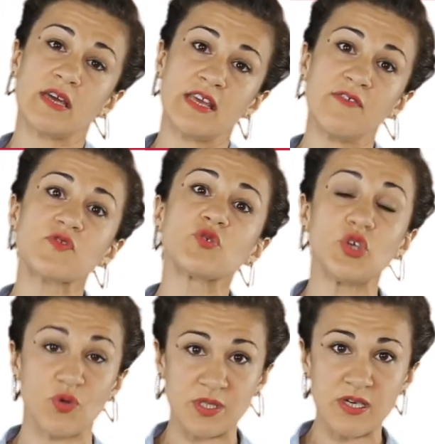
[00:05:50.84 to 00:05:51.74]
give to
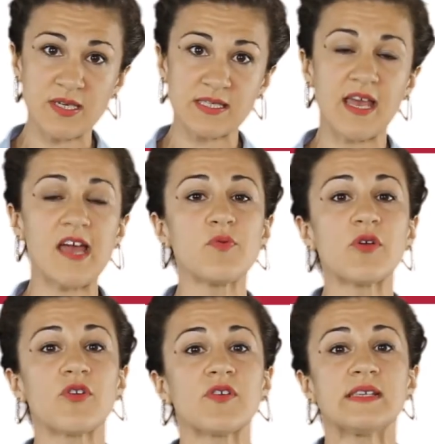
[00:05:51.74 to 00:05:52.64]
users, and we're
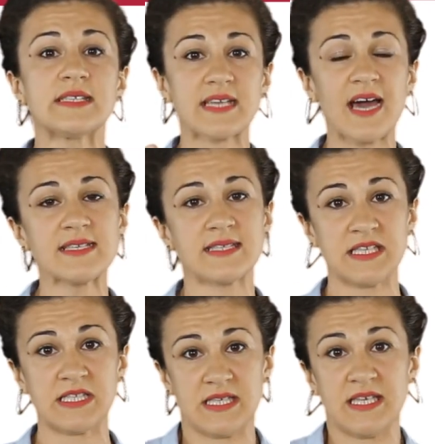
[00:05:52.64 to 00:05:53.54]
gonna discuss
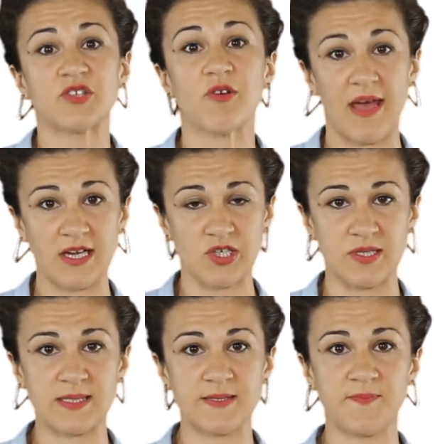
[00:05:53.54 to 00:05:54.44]
these
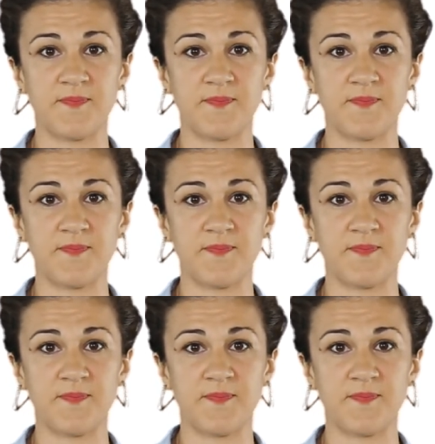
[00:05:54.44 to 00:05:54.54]
interactions.